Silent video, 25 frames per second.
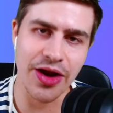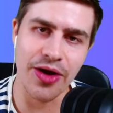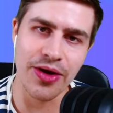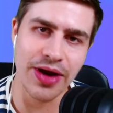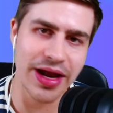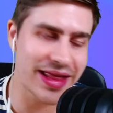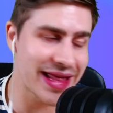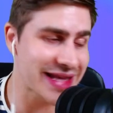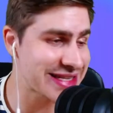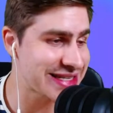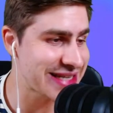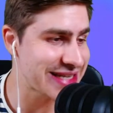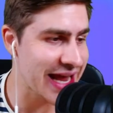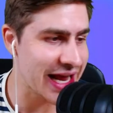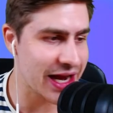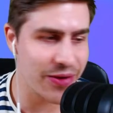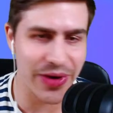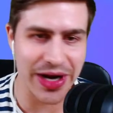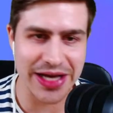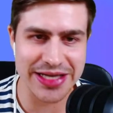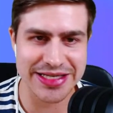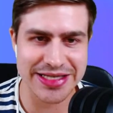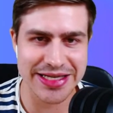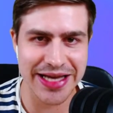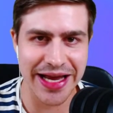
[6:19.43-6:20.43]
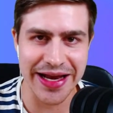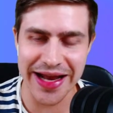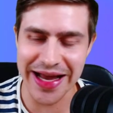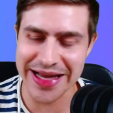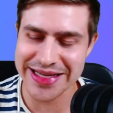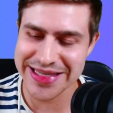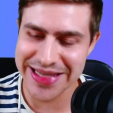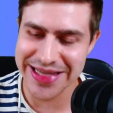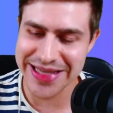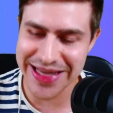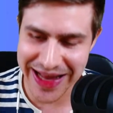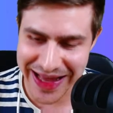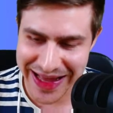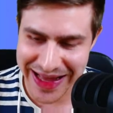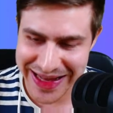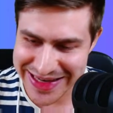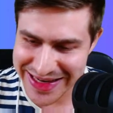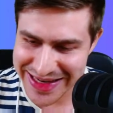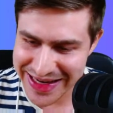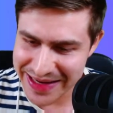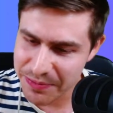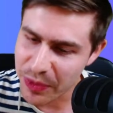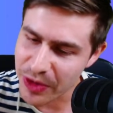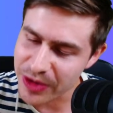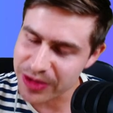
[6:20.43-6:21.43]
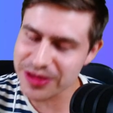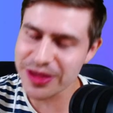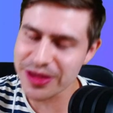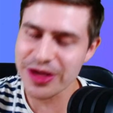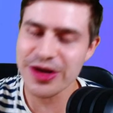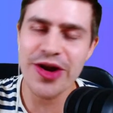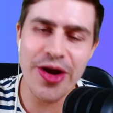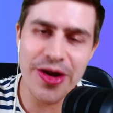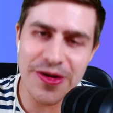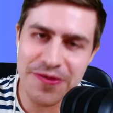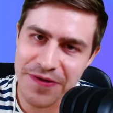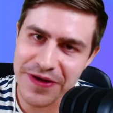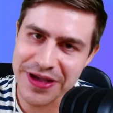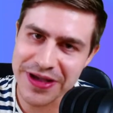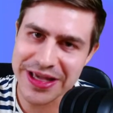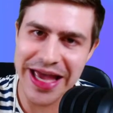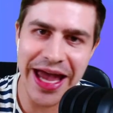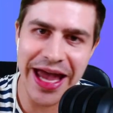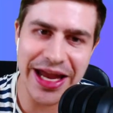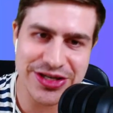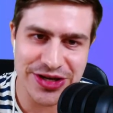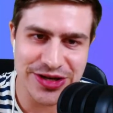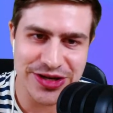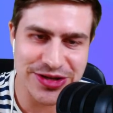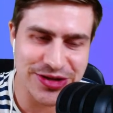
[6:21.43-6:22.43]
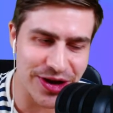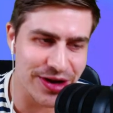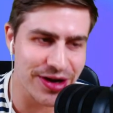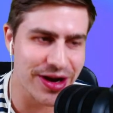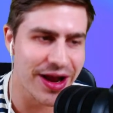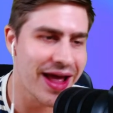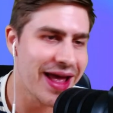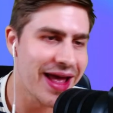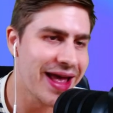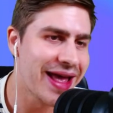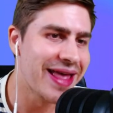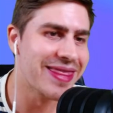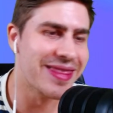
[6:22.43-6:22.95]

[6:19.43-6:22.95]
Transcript: Ole, that's exactly what I said. I said, put the notifications on,